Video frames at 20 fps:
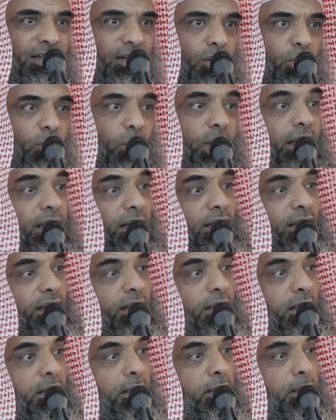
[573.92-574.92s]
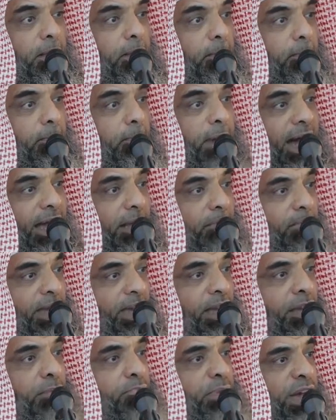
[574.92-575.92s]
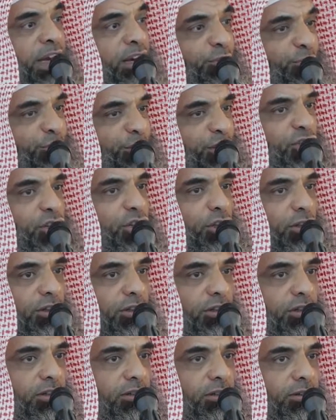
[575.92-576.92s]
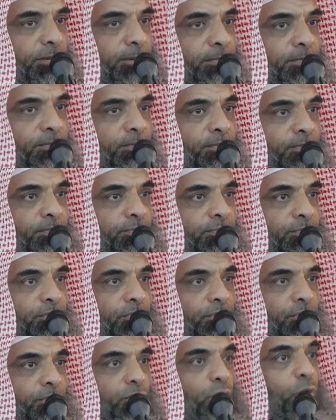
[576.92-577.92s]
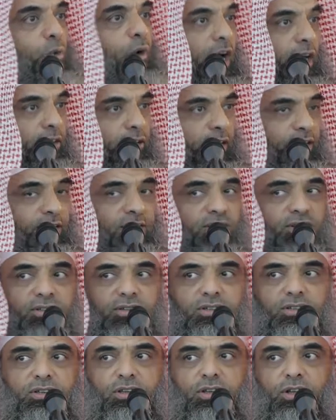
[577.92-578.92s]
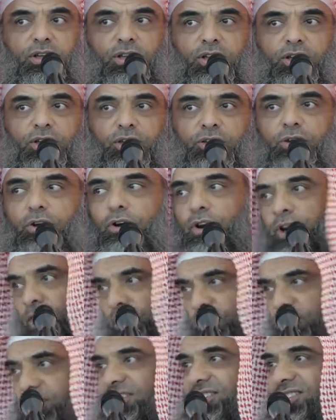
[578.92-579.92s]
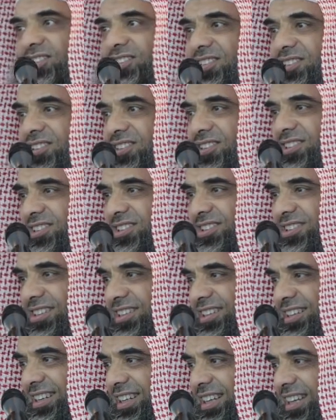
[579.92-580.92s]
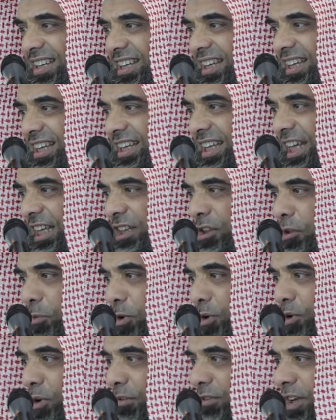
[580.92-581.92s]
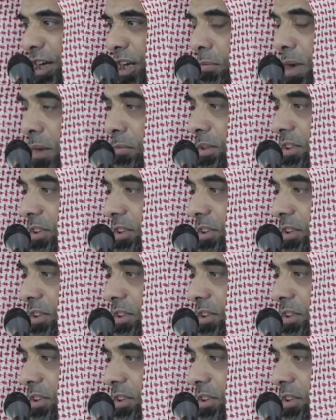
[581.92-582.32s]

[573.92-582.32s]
Well, by being beneficial to others, you earn this. In the book of Al-Imam